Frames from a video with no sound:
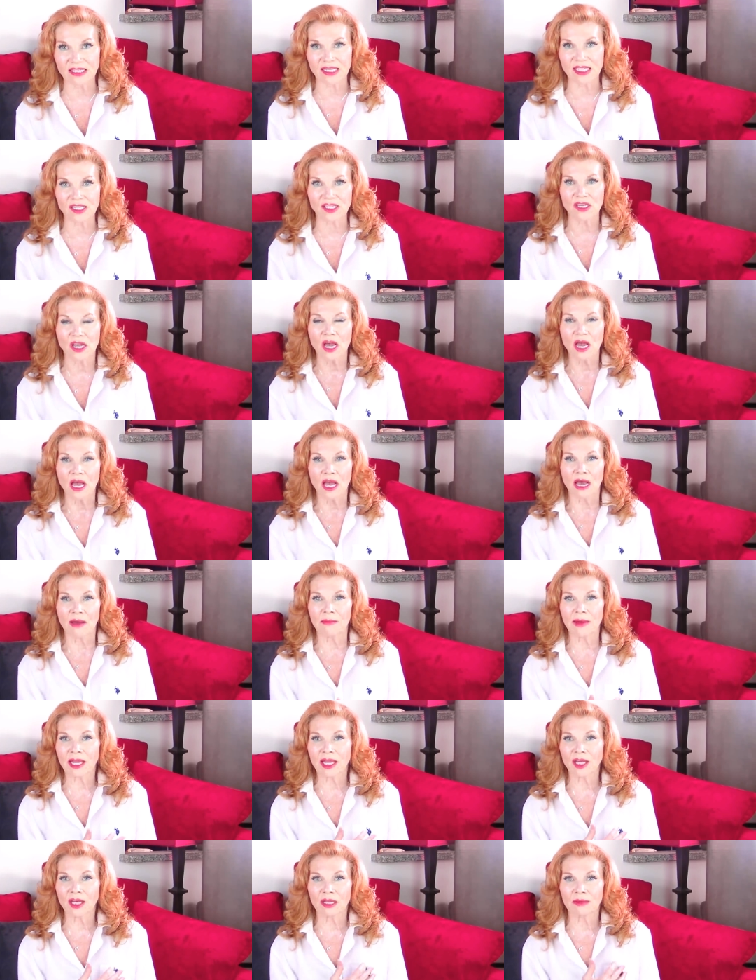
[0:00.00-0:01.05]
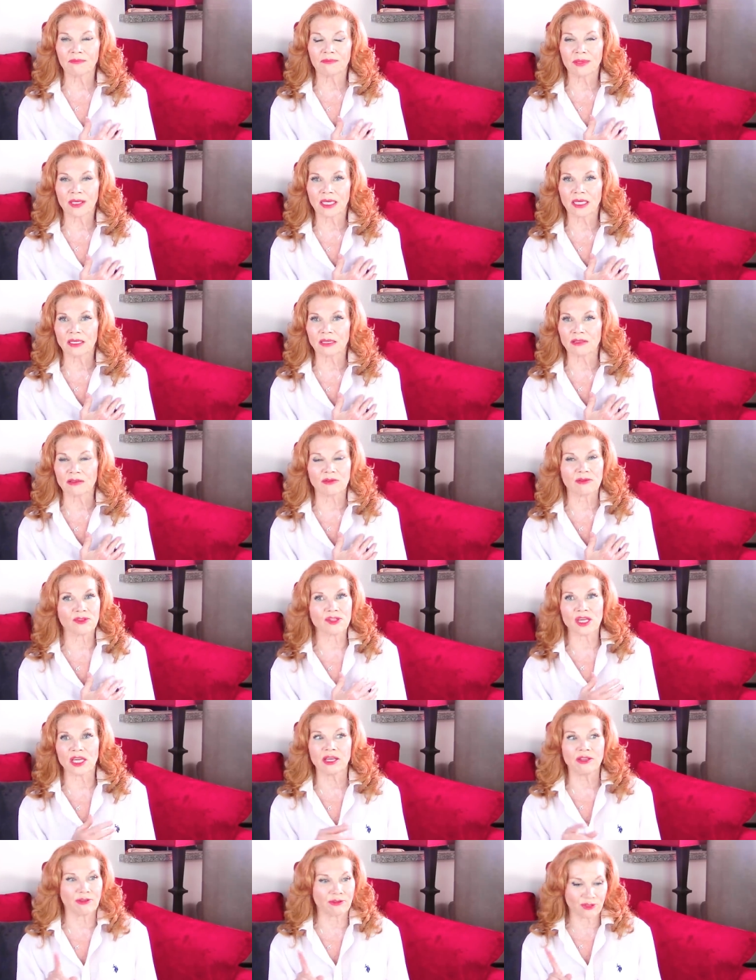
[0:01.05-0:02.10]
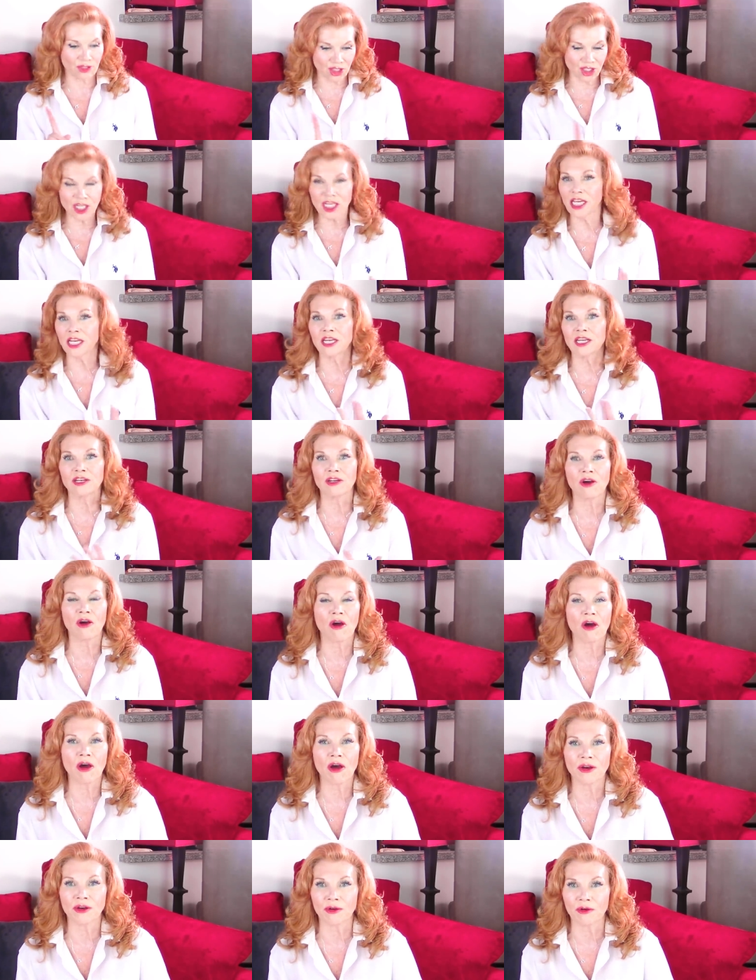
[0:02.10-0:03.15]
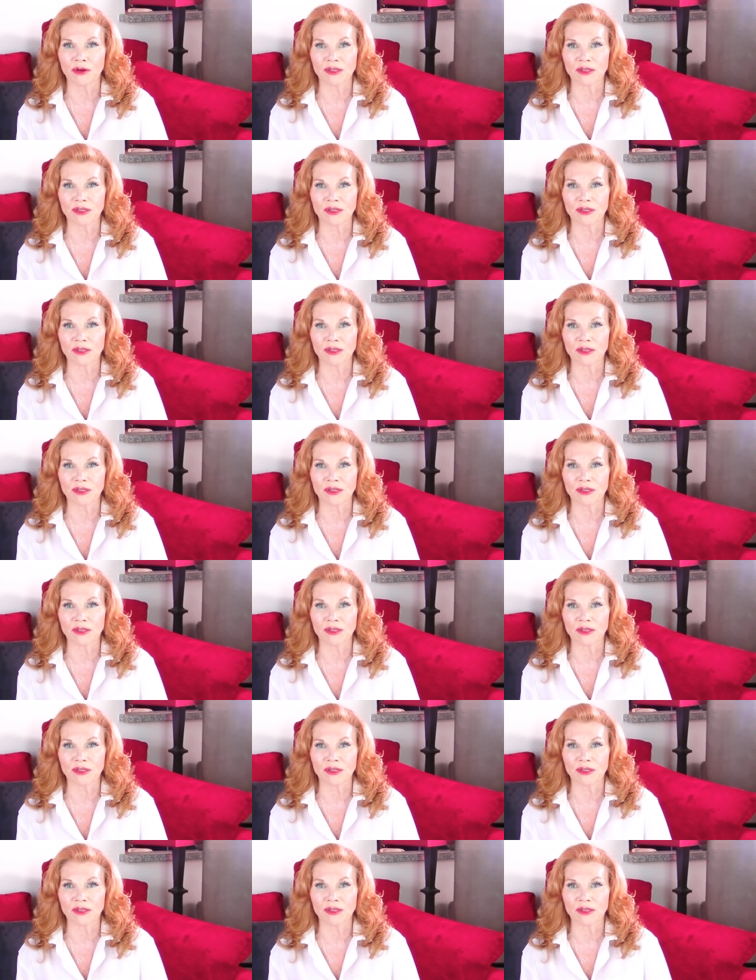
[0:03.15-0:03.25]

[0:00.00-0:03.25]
Is this, am I going to be either cheated on,